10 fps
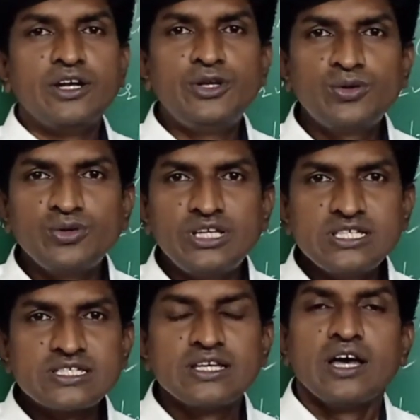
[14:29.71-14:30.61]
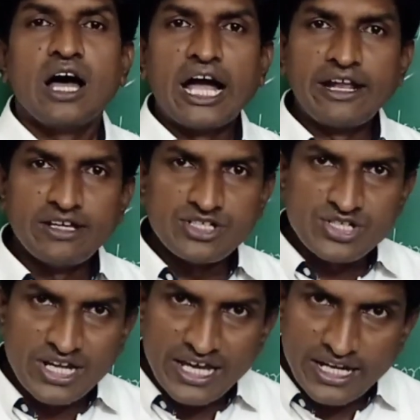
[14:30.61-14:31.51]
Due to this,
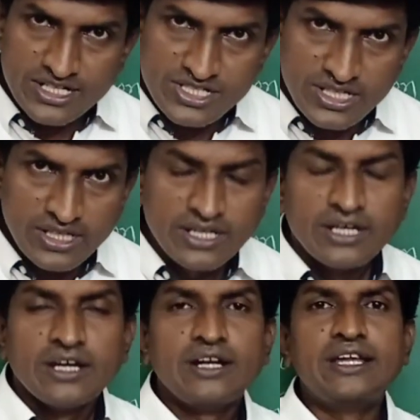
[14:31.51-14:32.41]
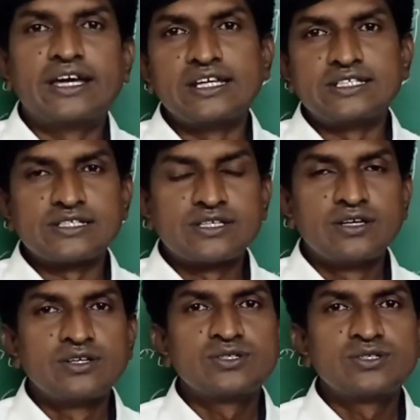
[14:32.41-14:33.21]
ionization energy decreases.